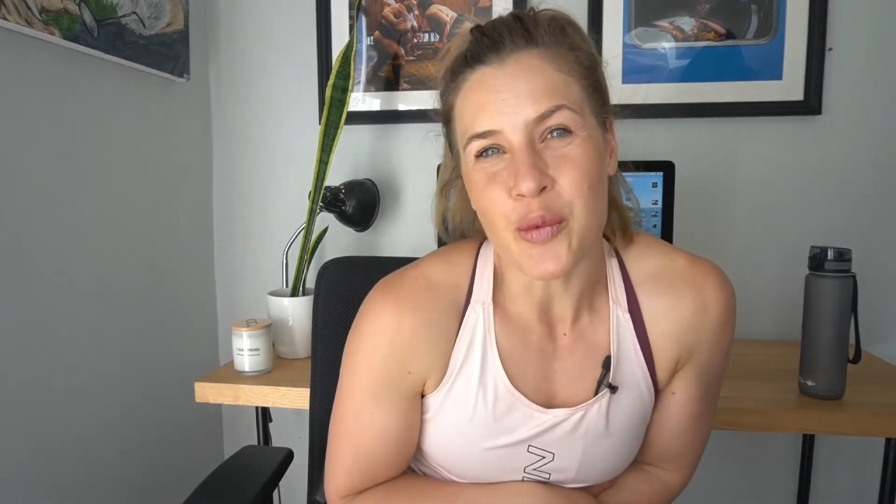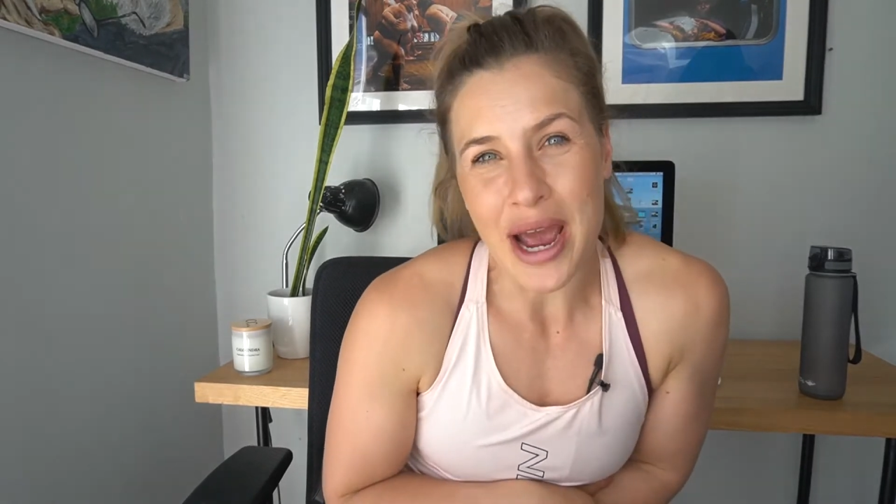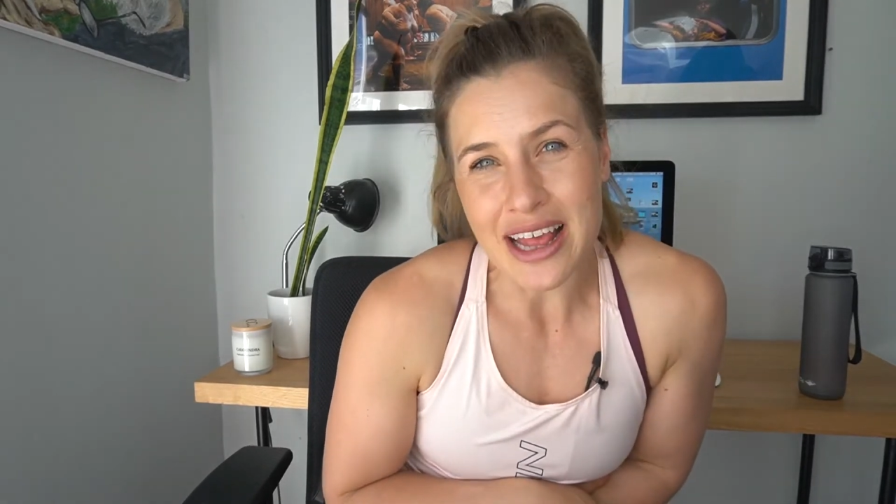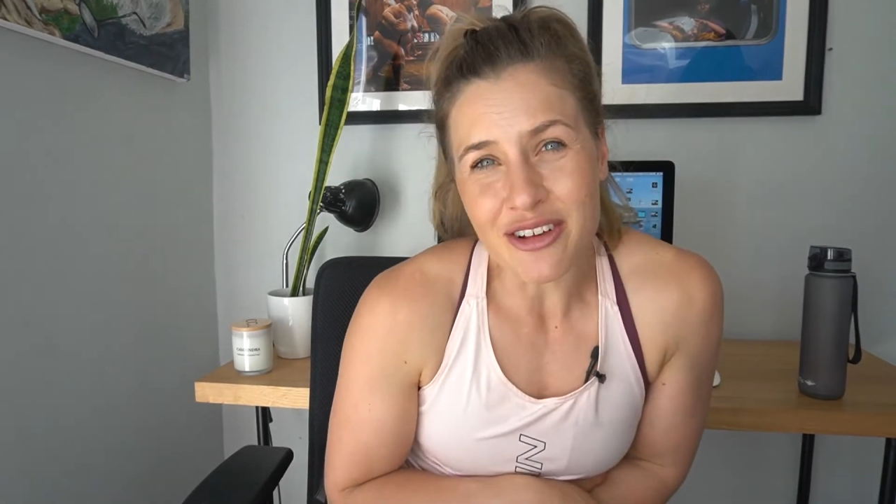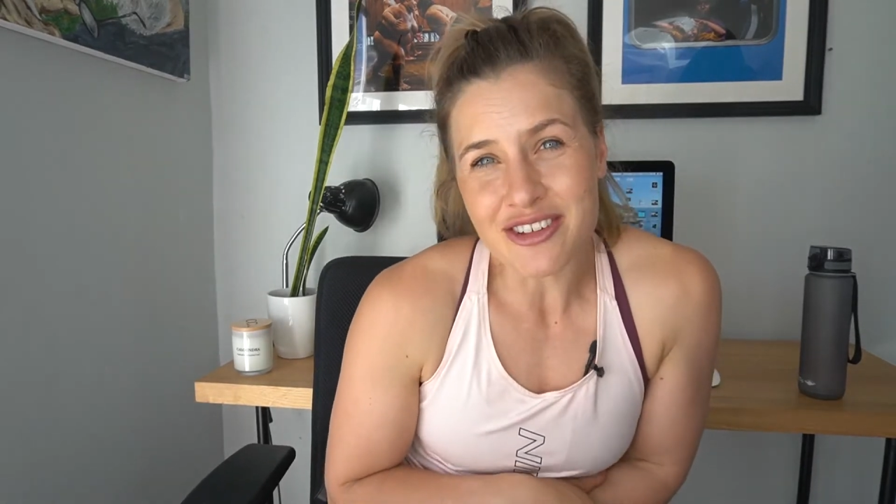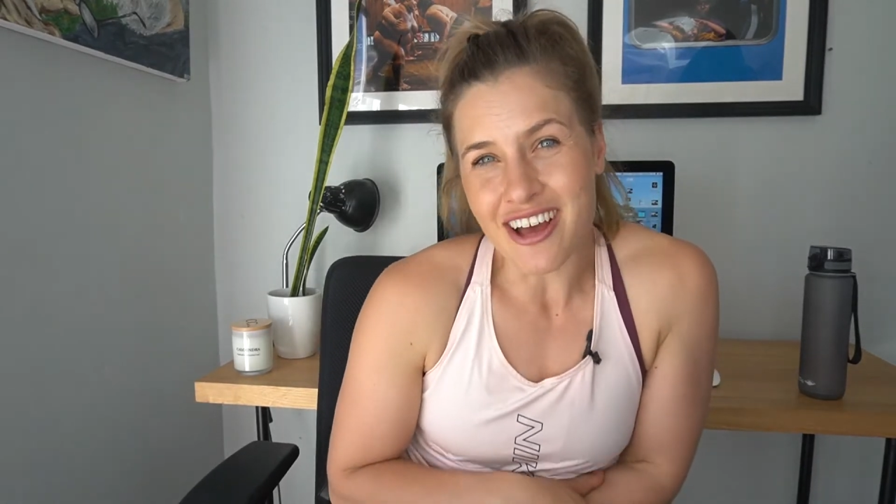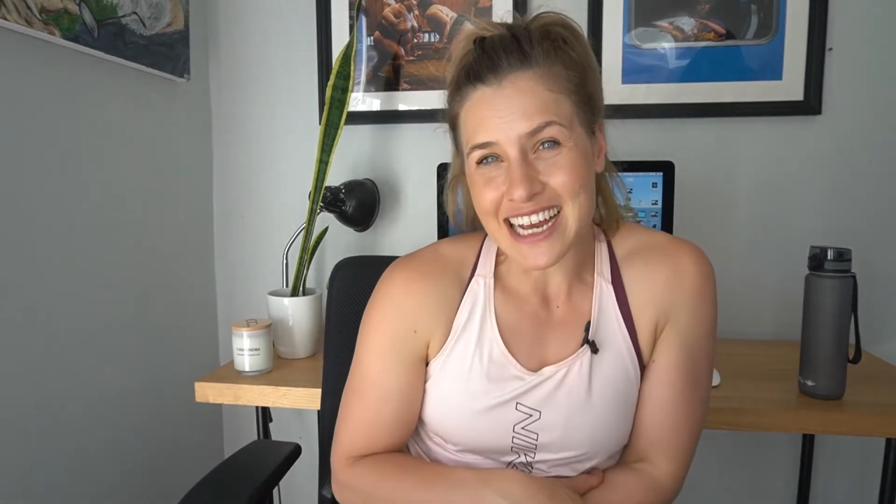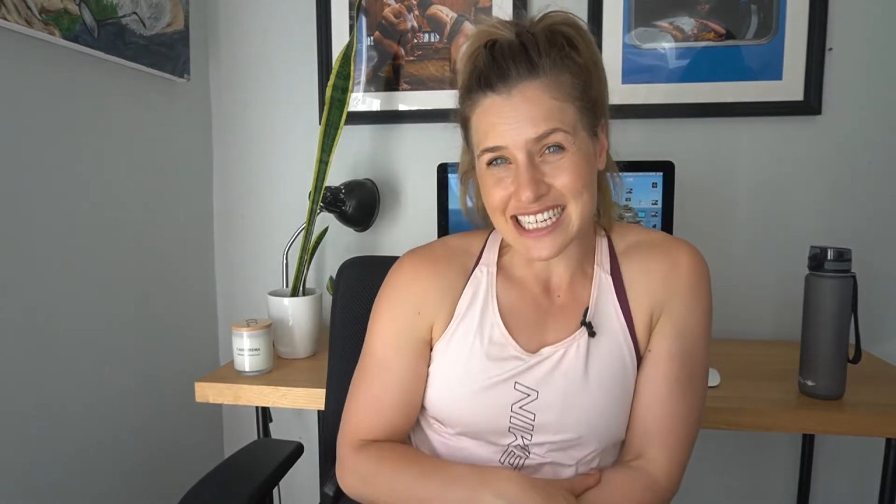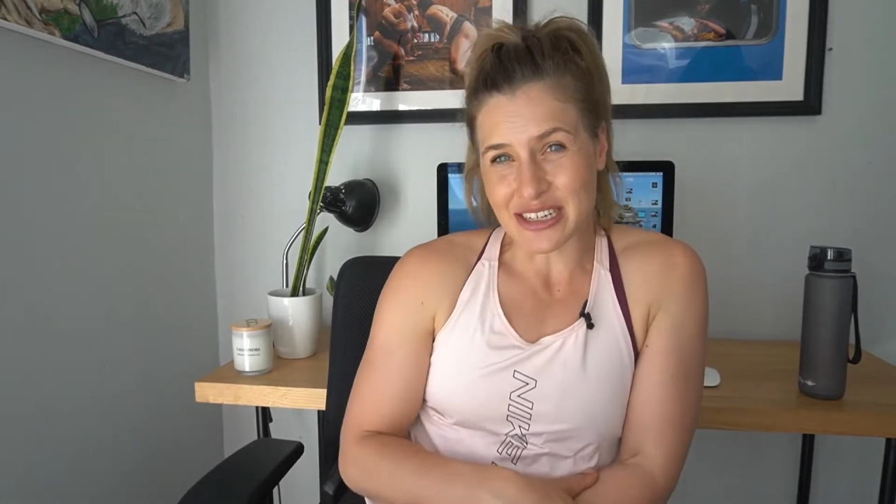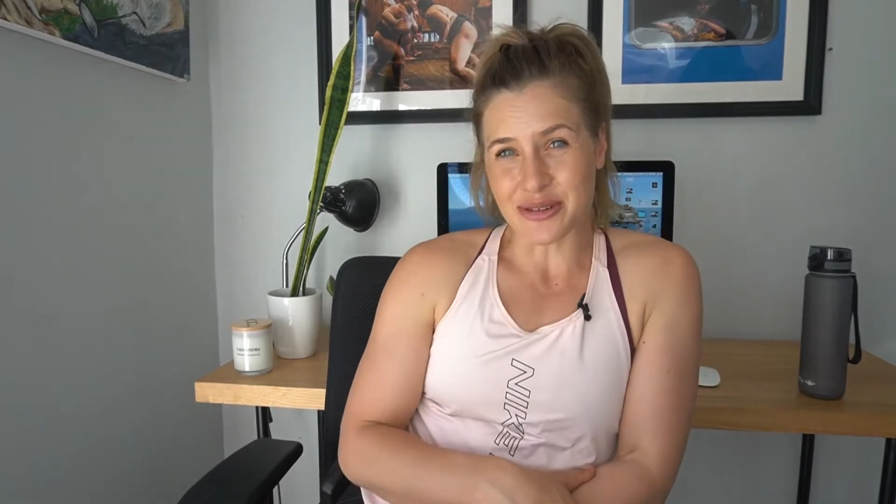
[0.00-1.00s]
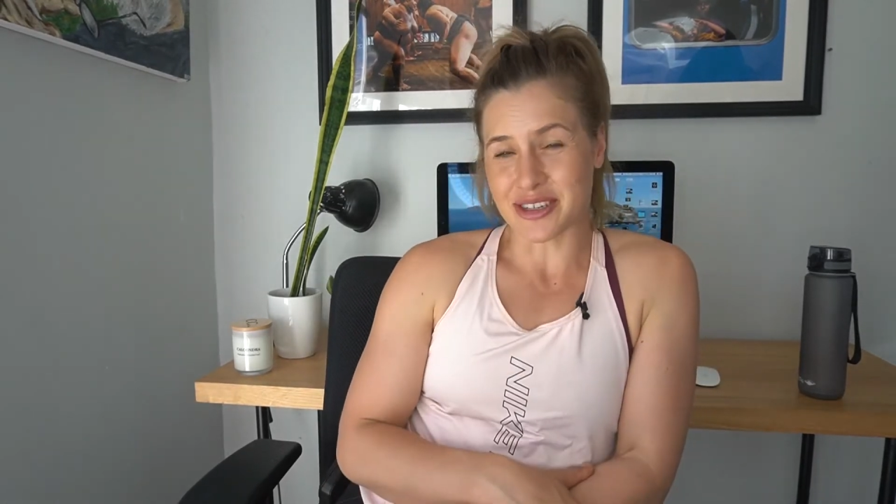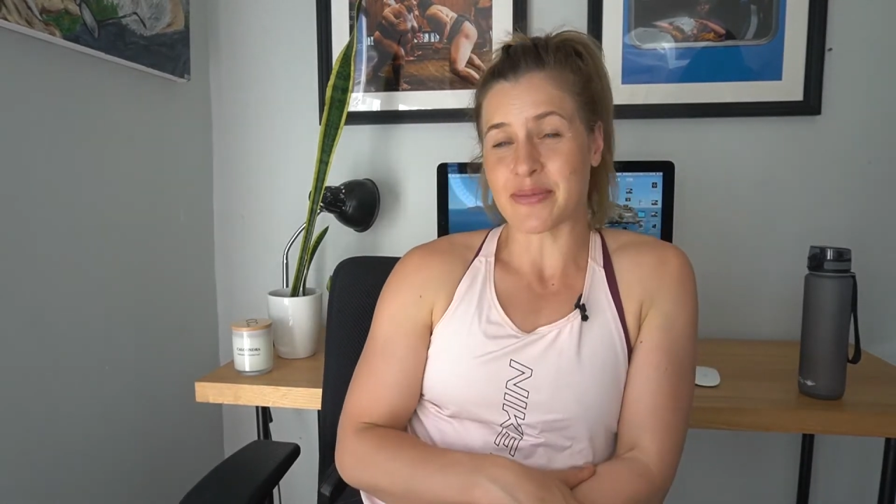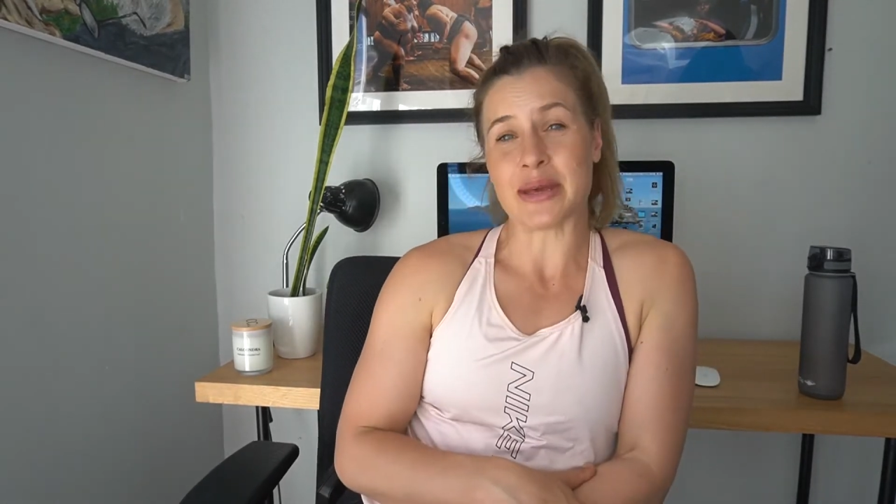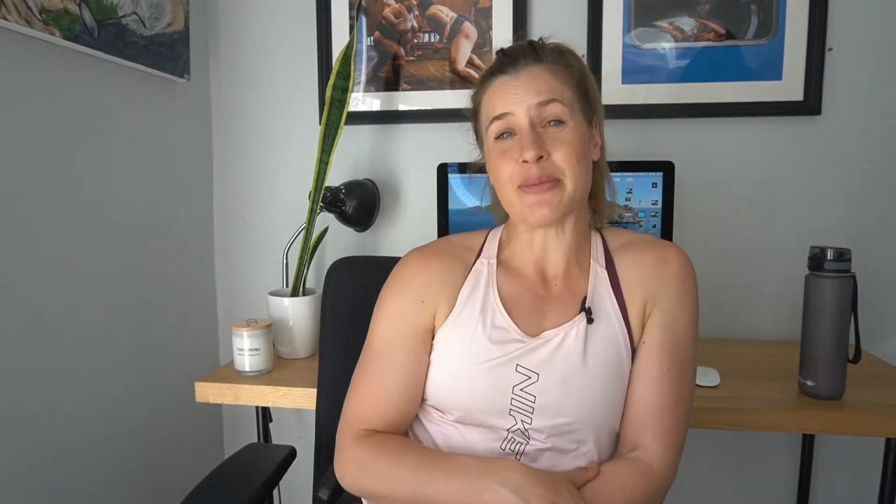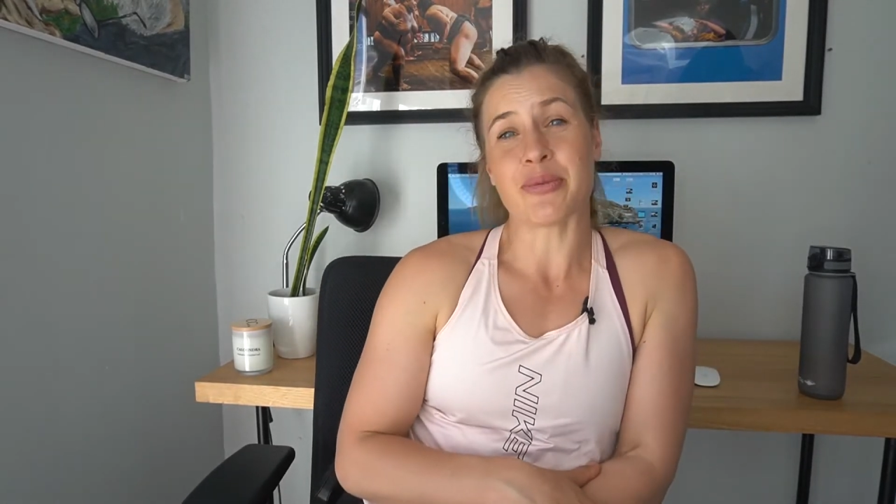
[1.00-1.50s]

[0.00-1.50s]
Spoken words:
weight loss ideals can be